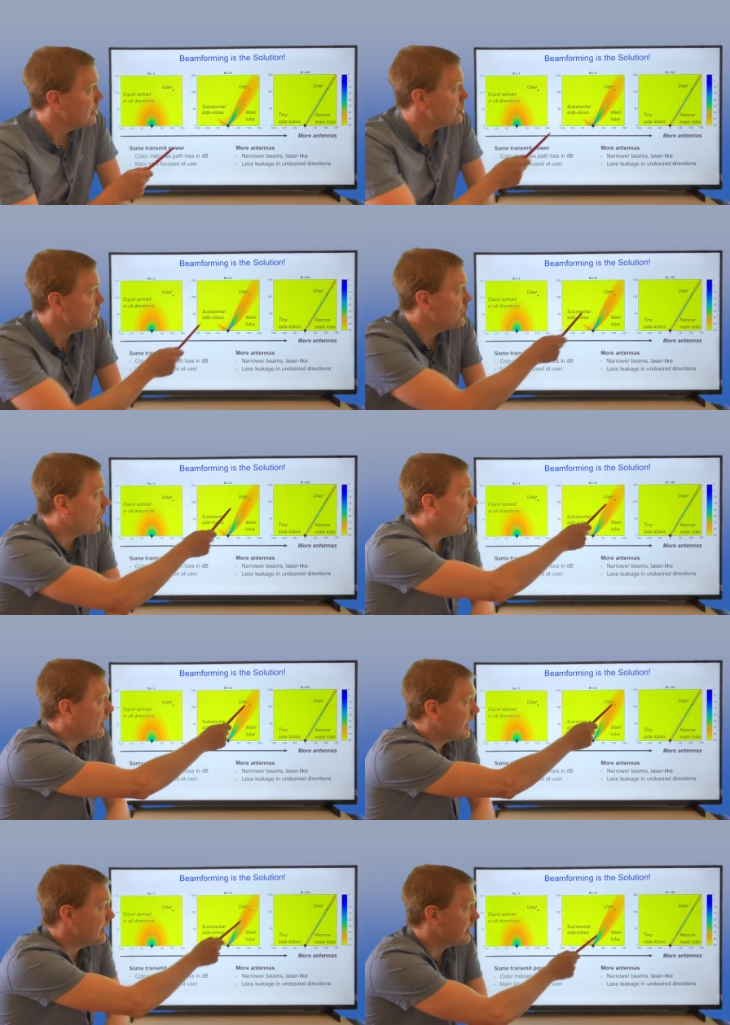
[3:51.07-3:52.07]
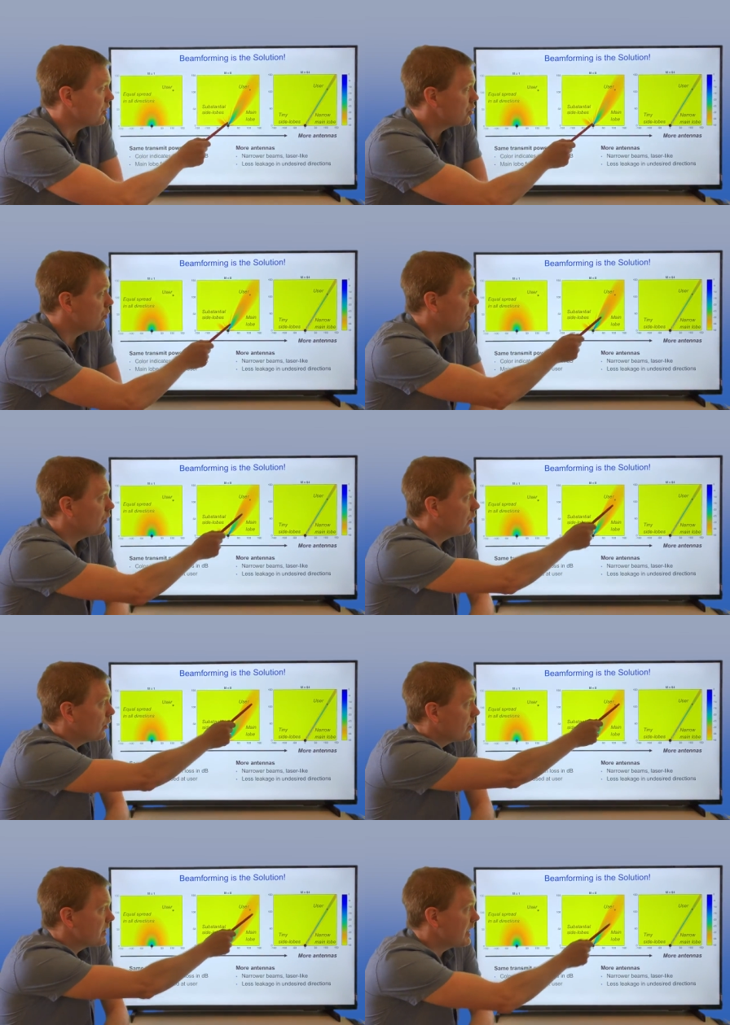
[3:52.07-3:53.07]
you are getting a
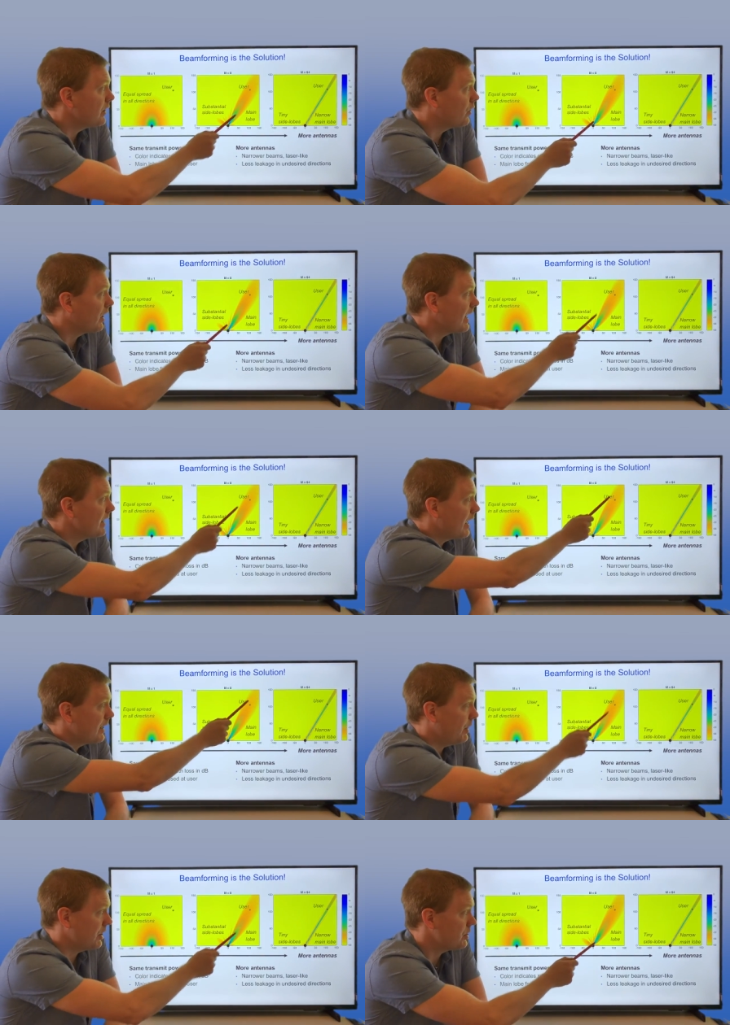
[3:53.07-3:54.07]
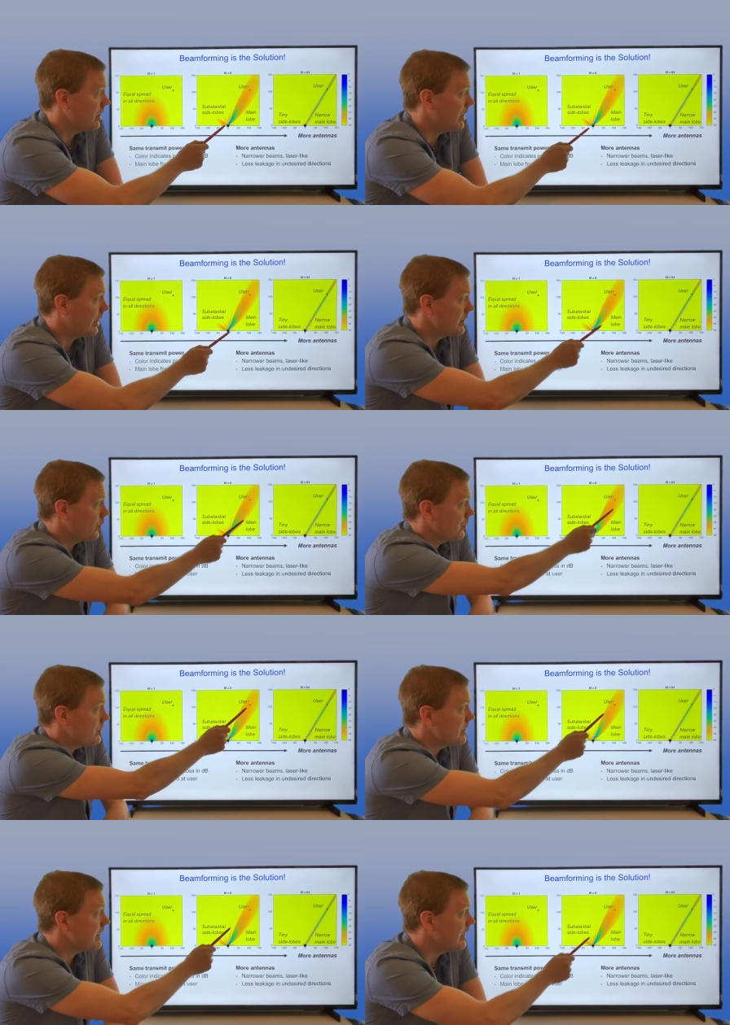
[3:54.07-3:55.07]
stronger signal in that direction. That is also
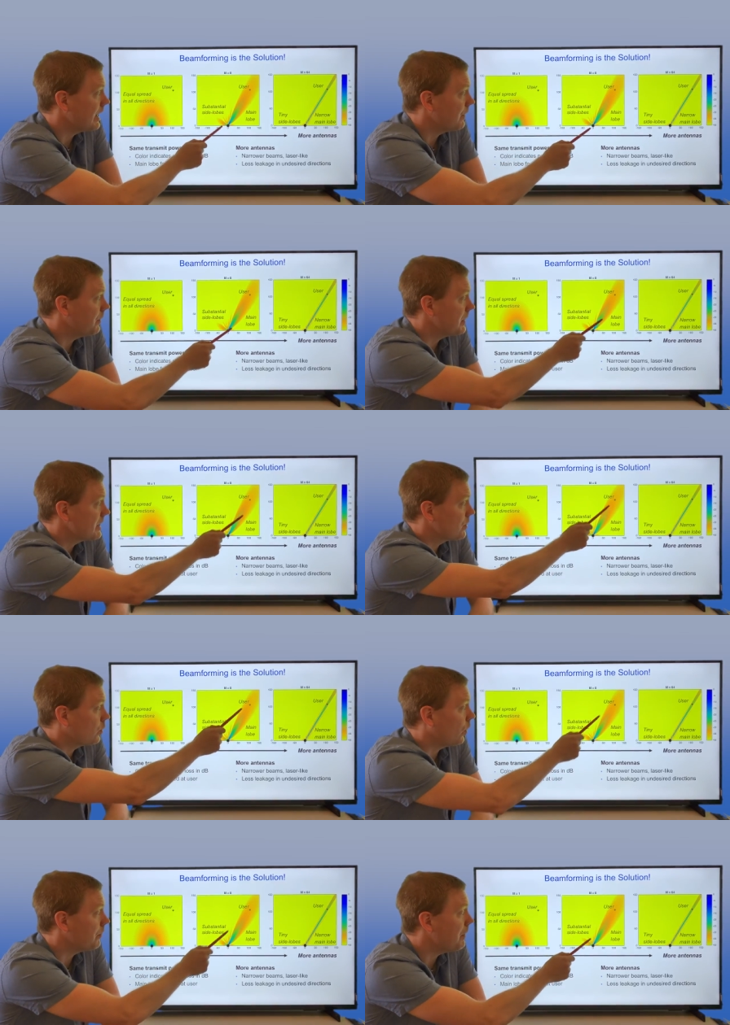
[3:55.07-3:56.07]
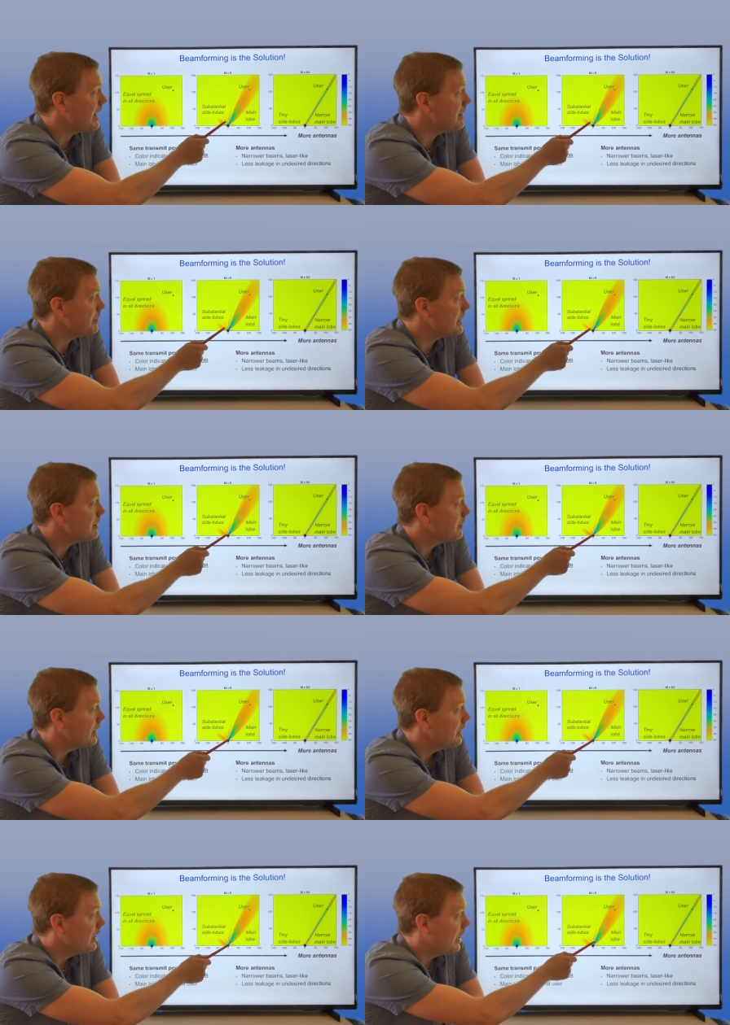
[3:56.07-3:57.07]
seen here from the so-called main beam.
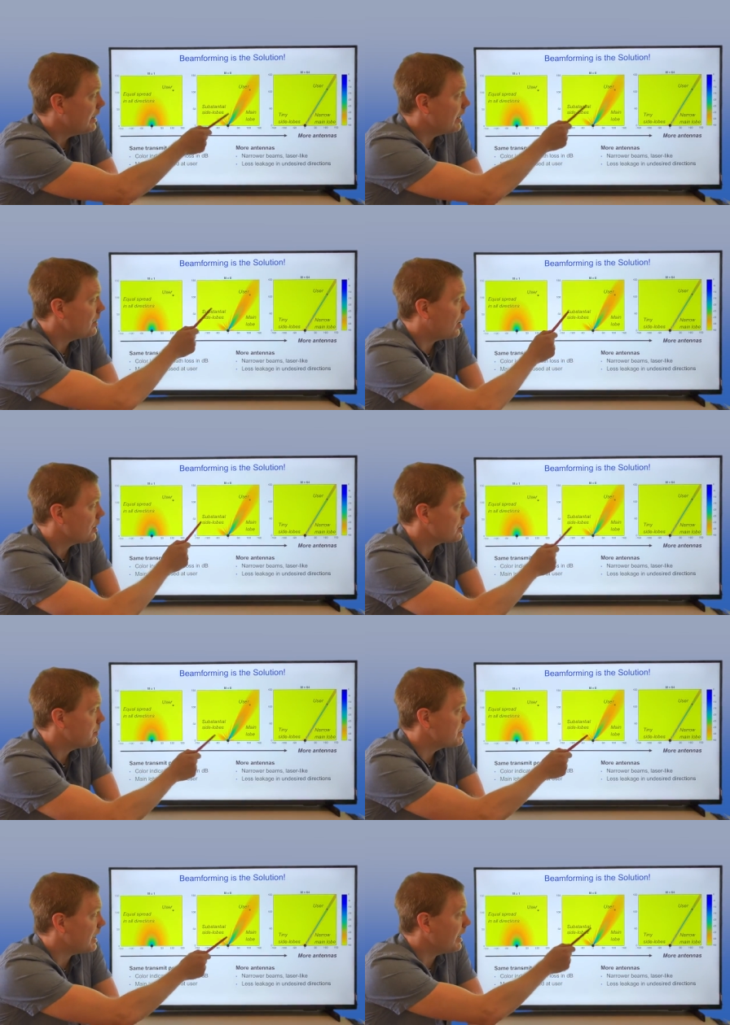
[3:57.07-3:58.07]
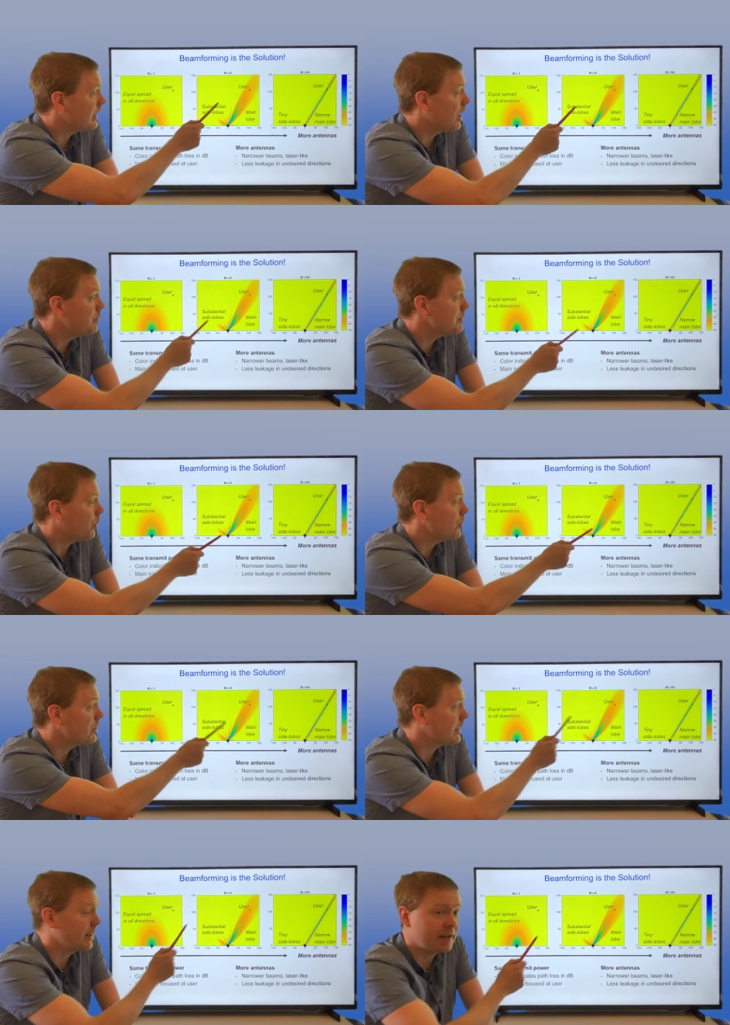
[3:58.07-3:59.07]
And then there are some side lobes
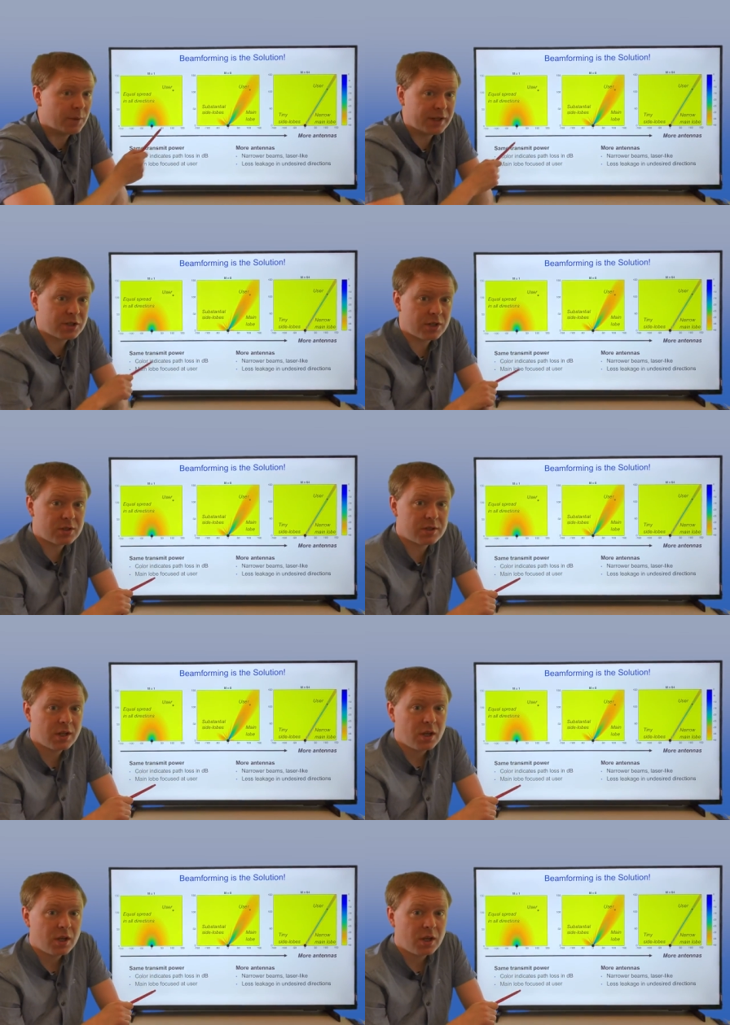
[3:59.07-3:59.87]
pointing in other directions